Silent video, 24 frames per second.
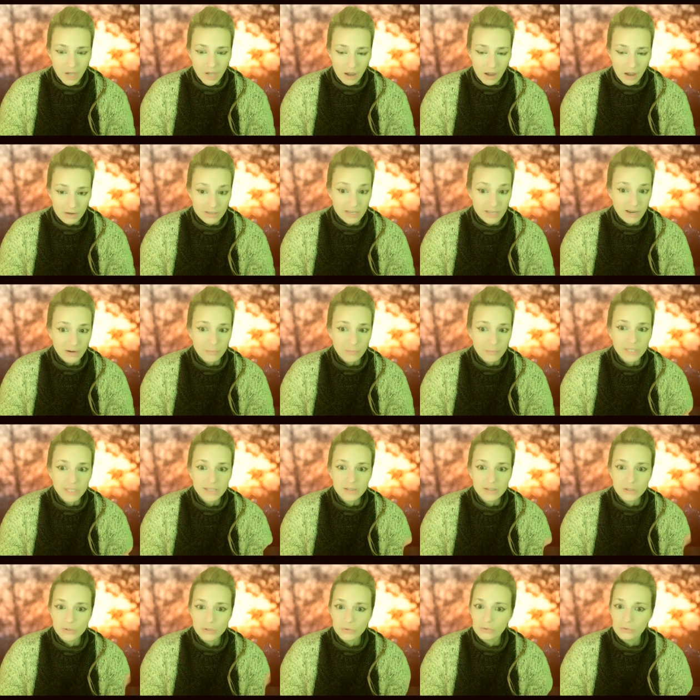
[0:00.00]
how they are
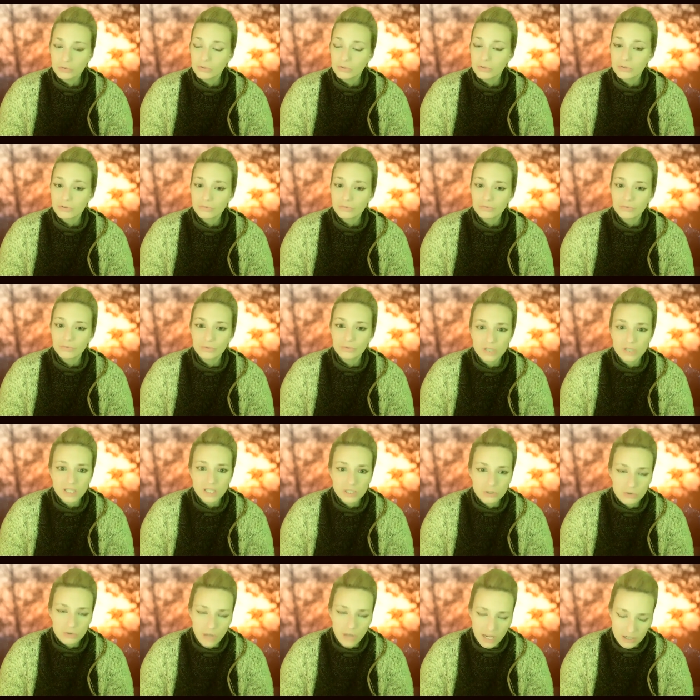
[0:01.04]
being used for
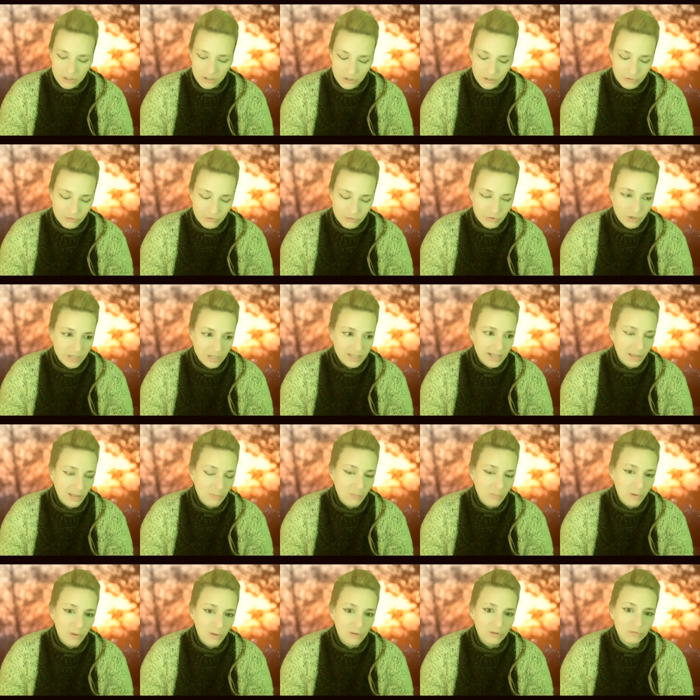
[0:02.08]
distraction, for
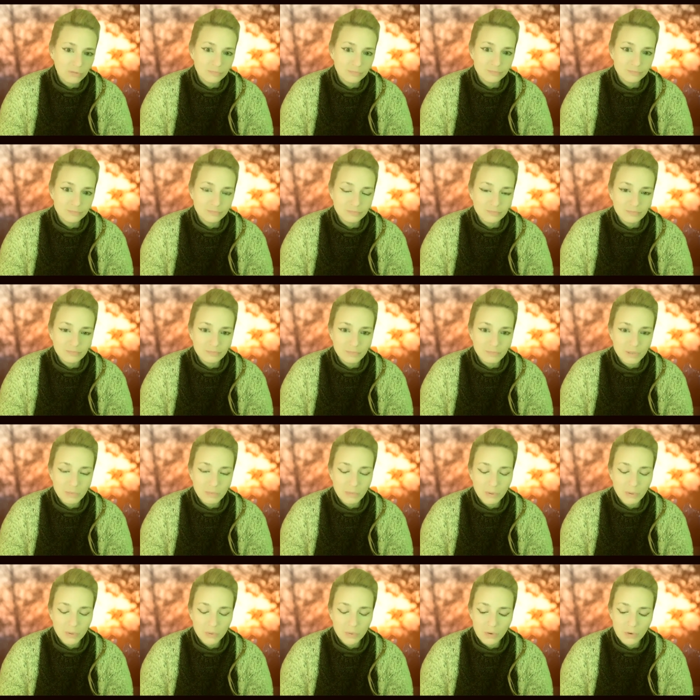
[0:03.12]
example.
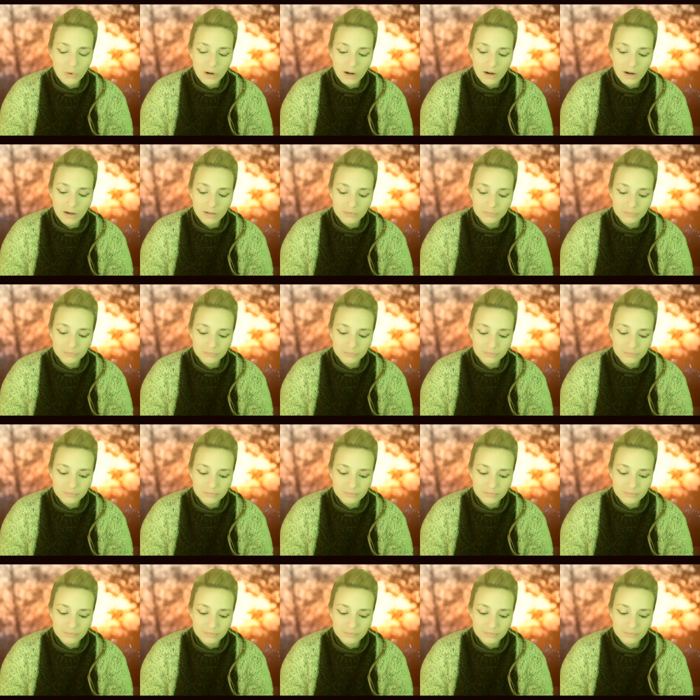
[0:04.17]
People who are,